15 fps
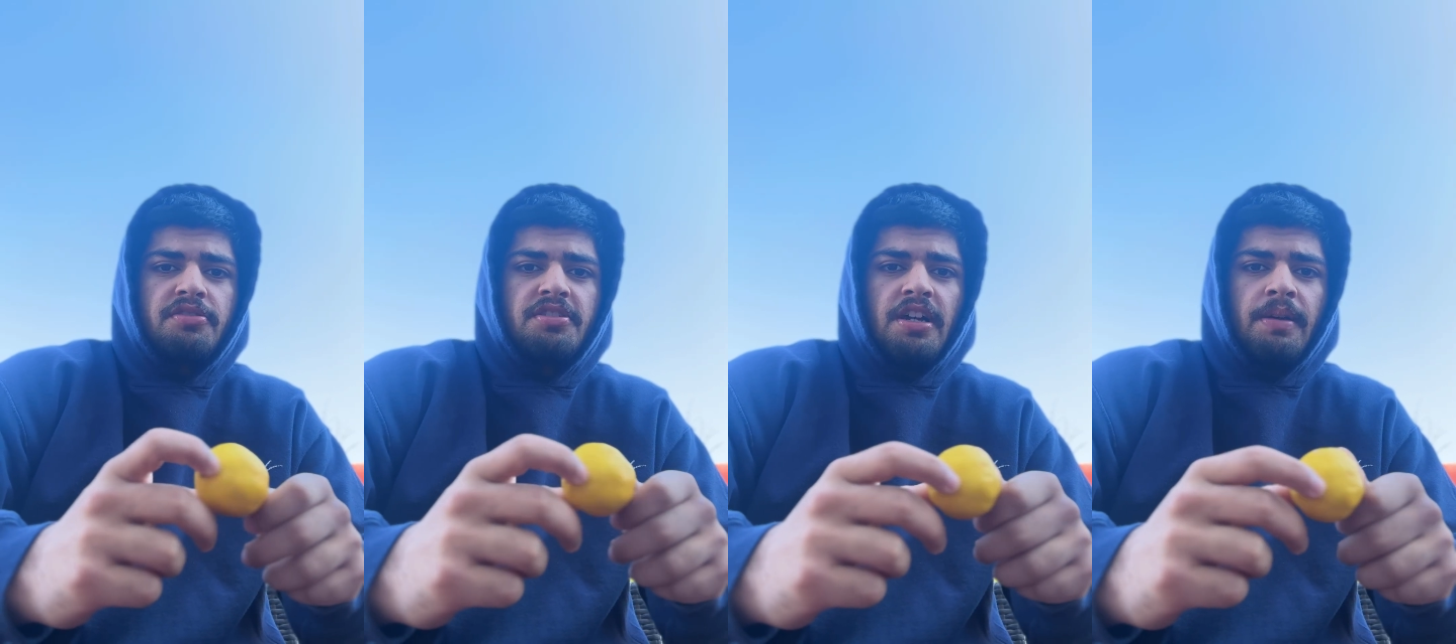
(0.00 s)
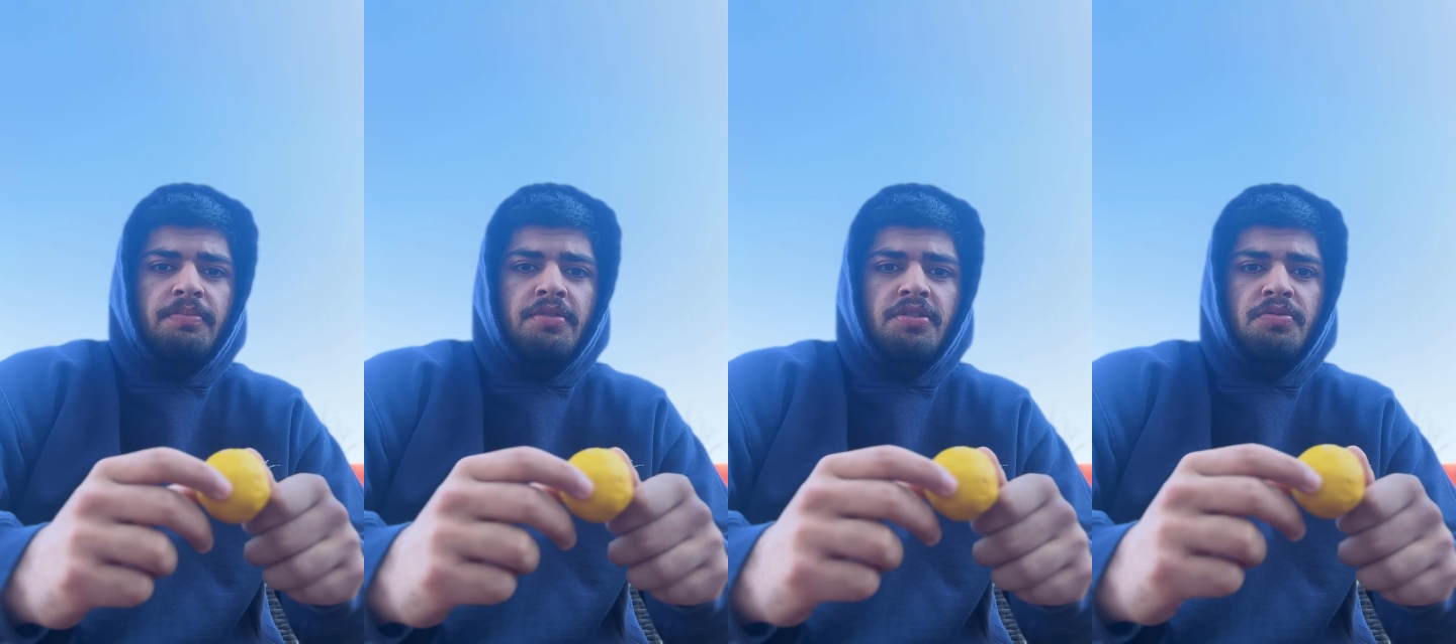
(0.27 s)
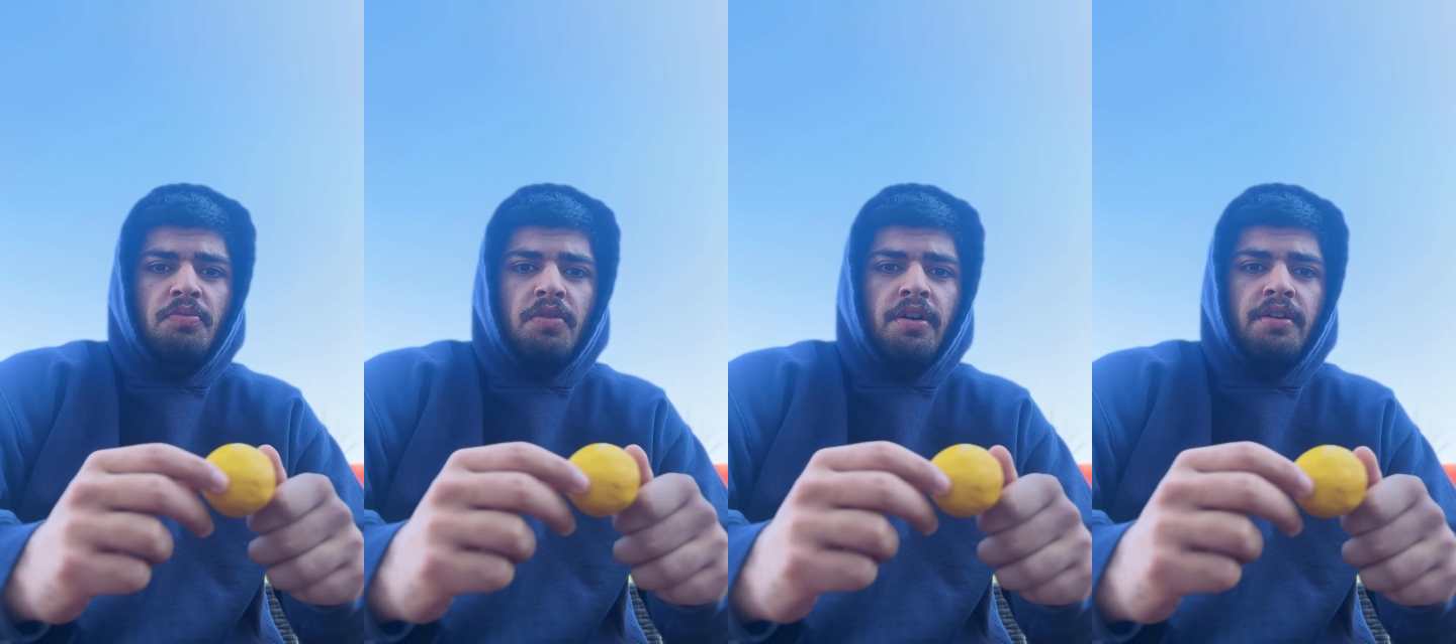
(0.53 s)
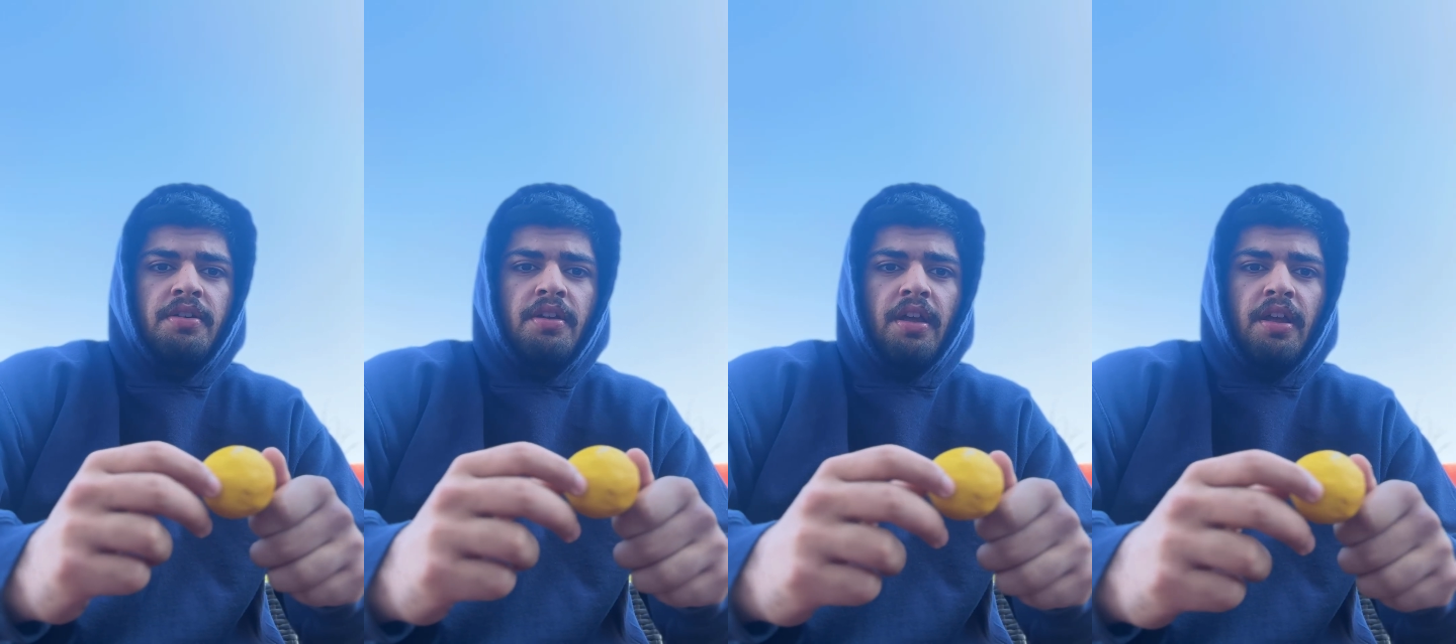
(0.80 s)
chapters
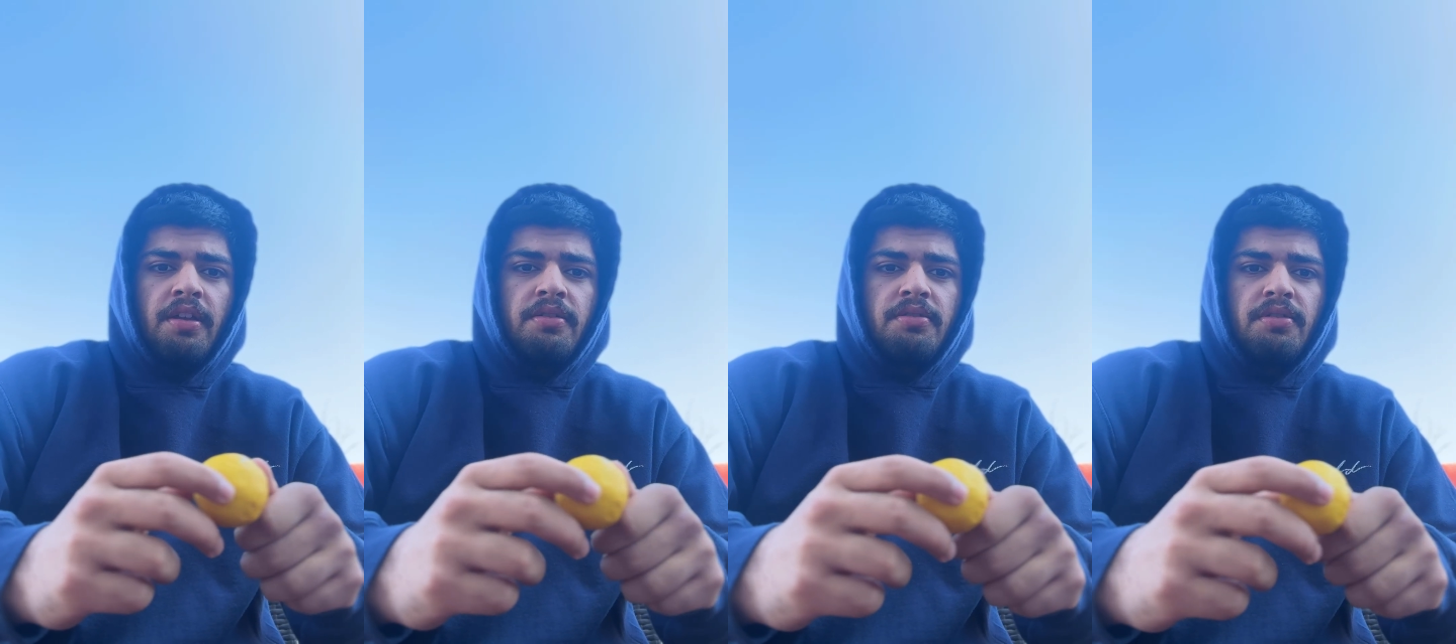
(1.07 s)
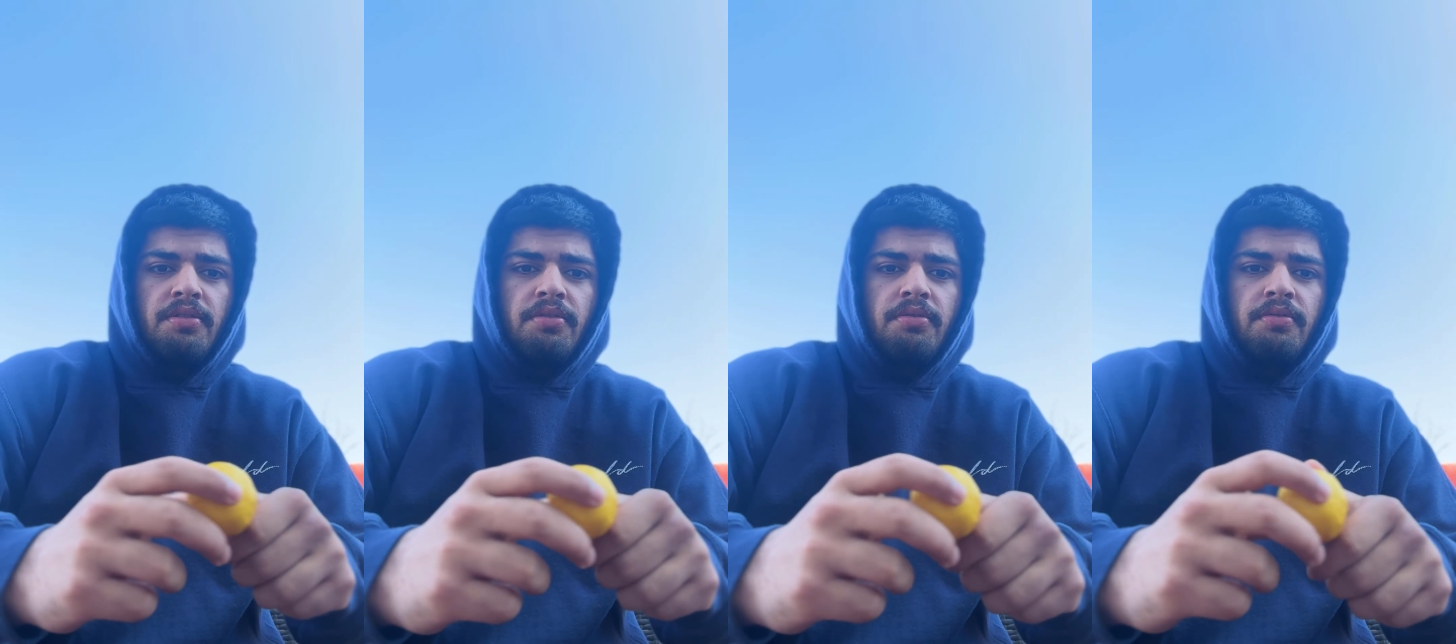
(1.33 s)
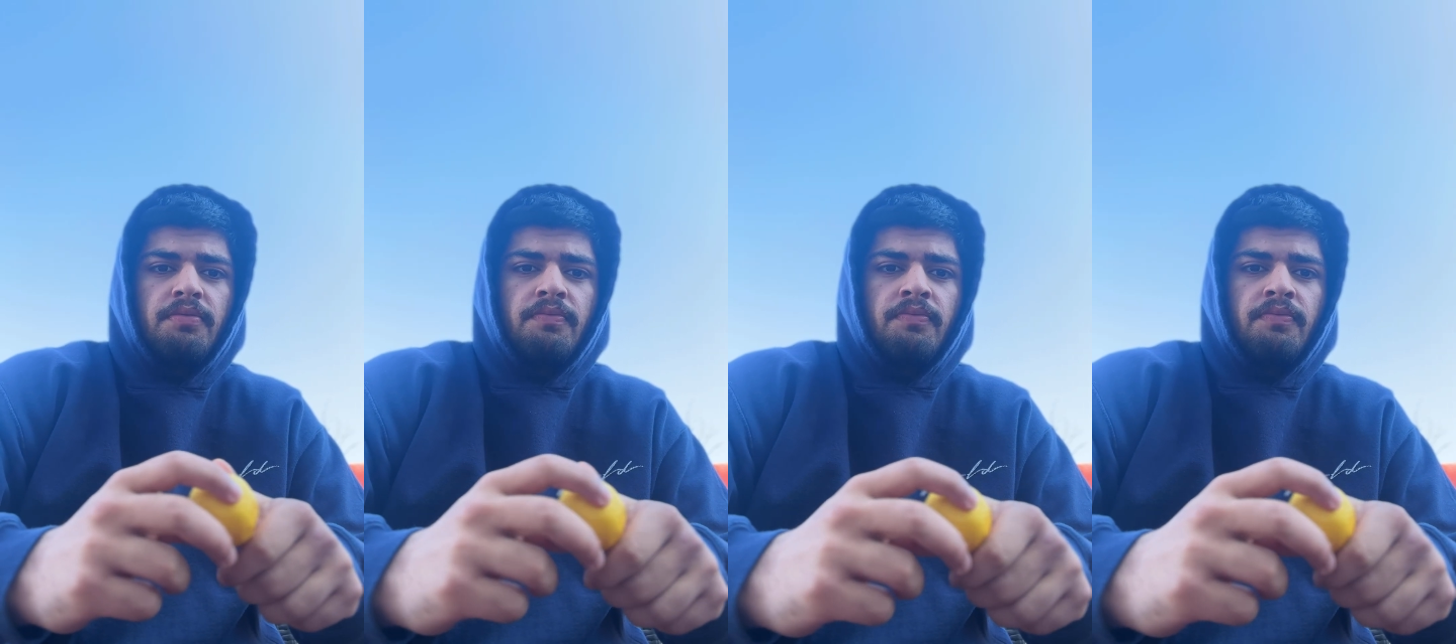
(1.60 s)
1 and 2,